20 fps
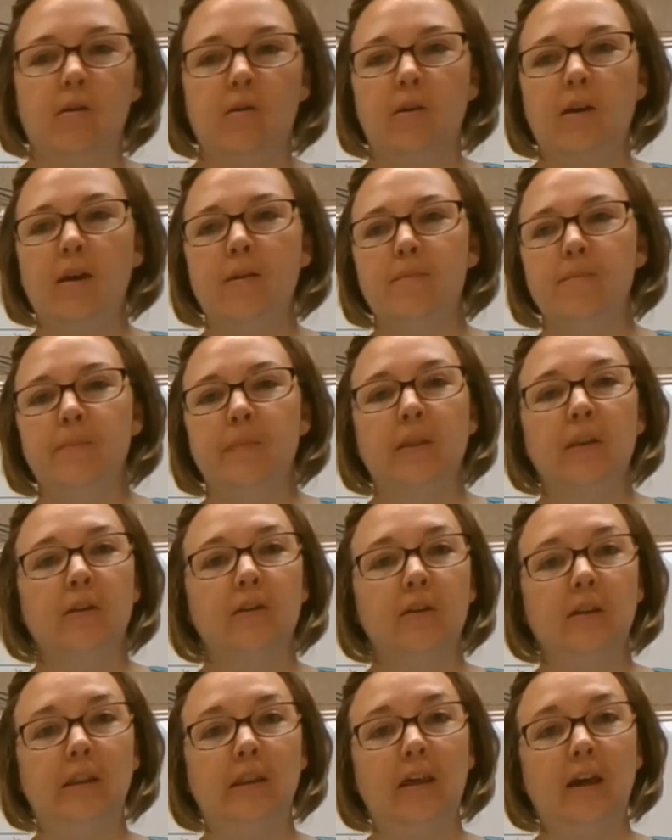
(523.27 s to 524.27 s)
Okay,
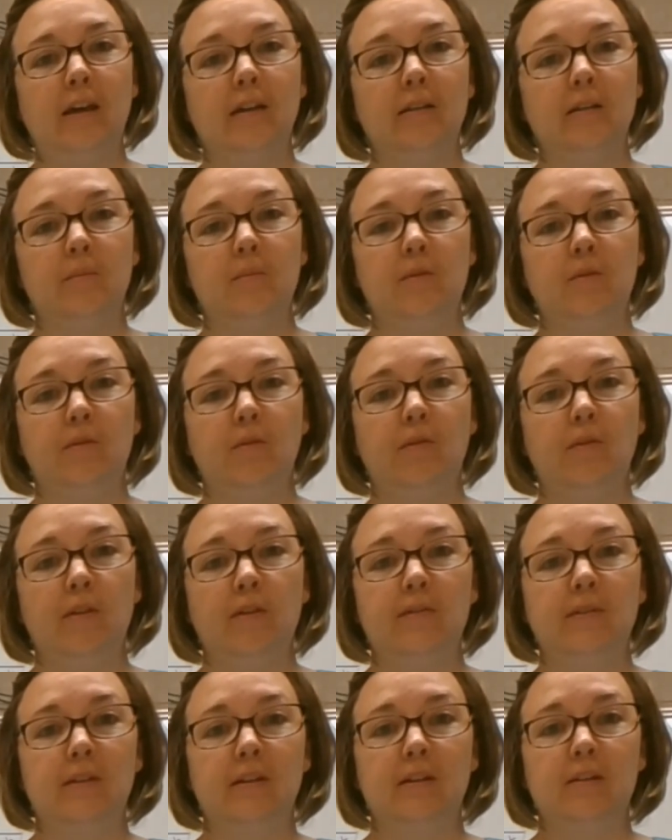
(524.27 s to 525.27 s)
good luck. Let me know if you
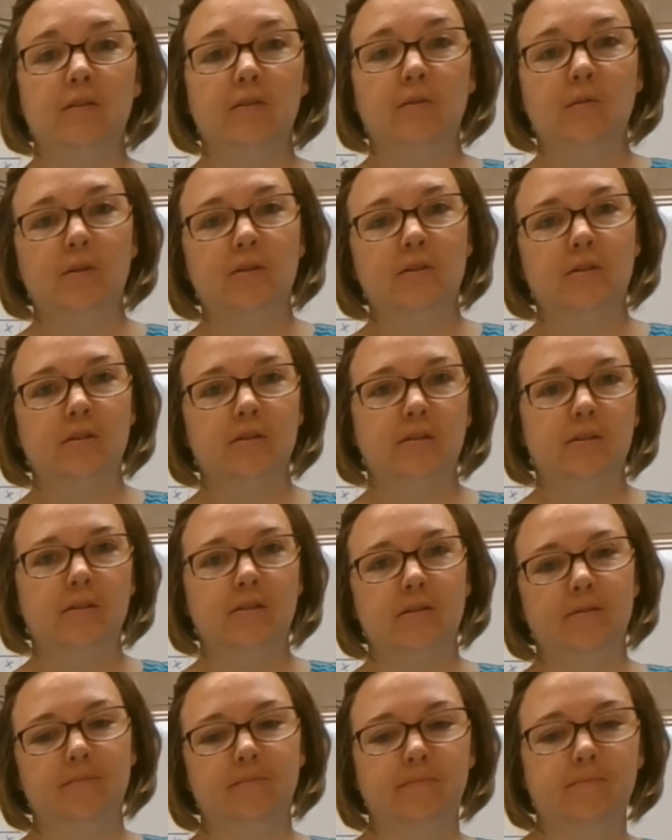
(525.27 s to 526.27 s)
have any other
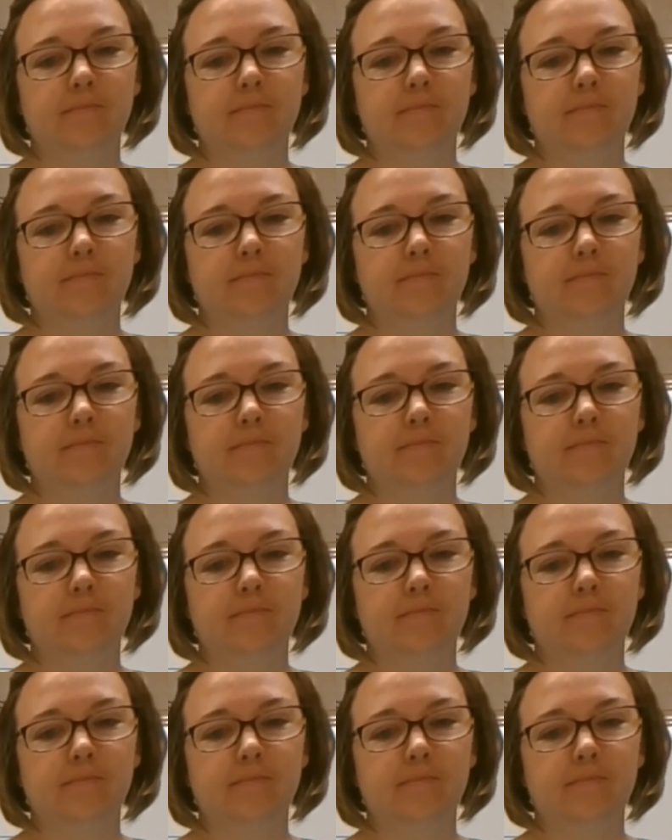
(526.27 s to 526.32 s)
questions.